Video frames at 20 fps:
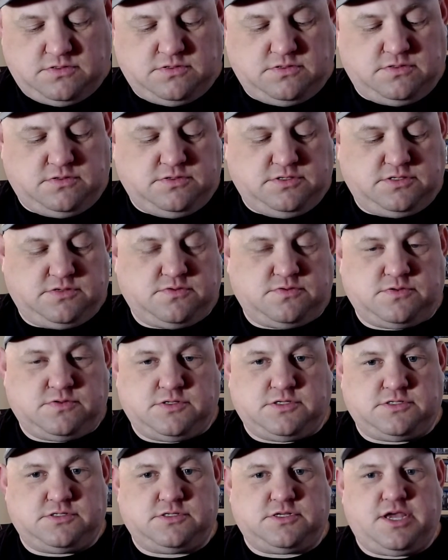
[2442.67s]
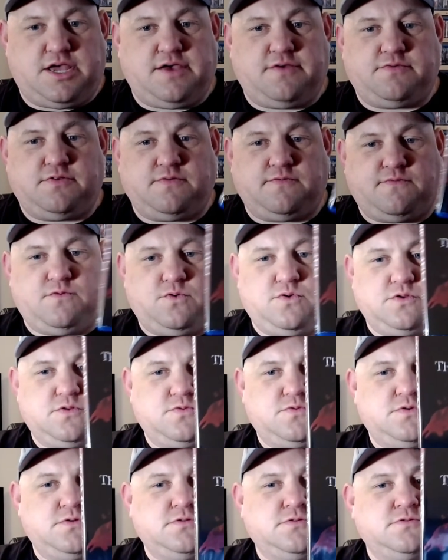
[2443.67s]
This one doesn't have the fourth
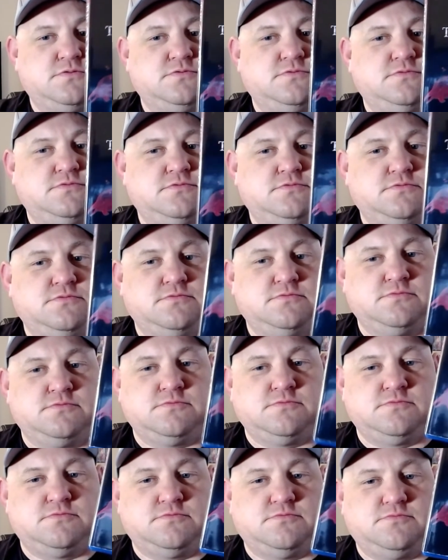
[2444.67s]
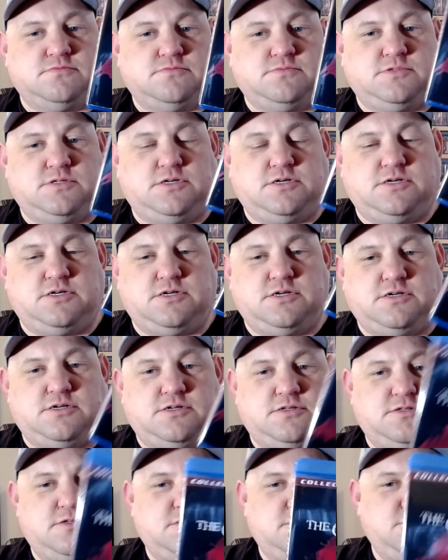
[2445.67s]
one.
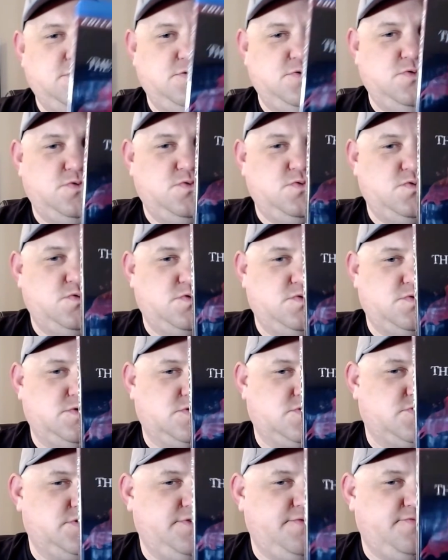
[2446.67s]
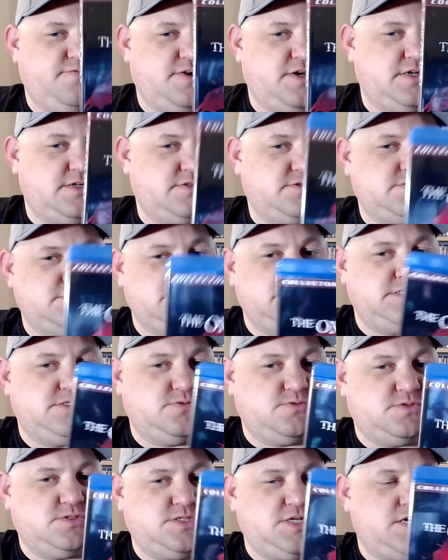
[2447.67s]
The new Scream Factory
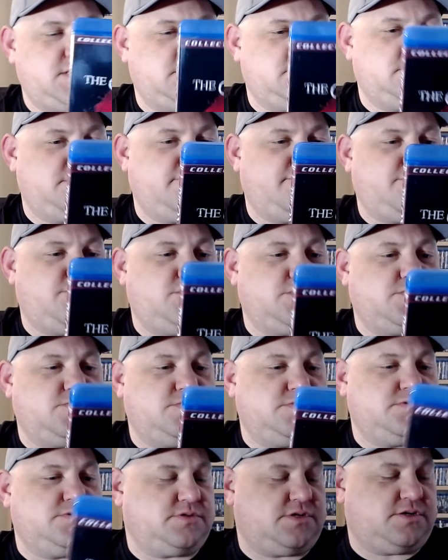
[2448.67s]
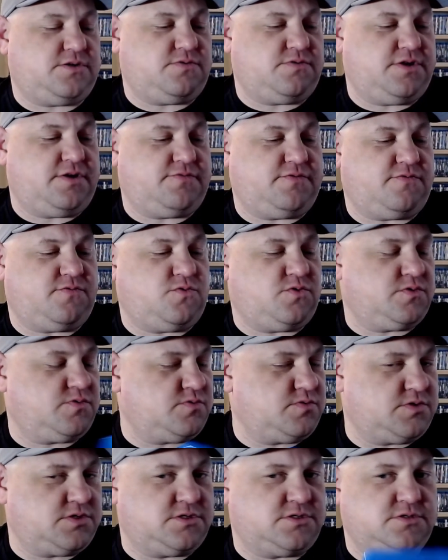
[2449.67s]
one has the fourth one. I don't have the fourth
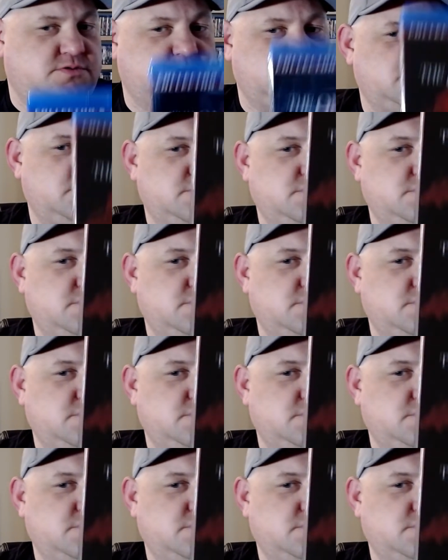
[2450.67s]
one in this one,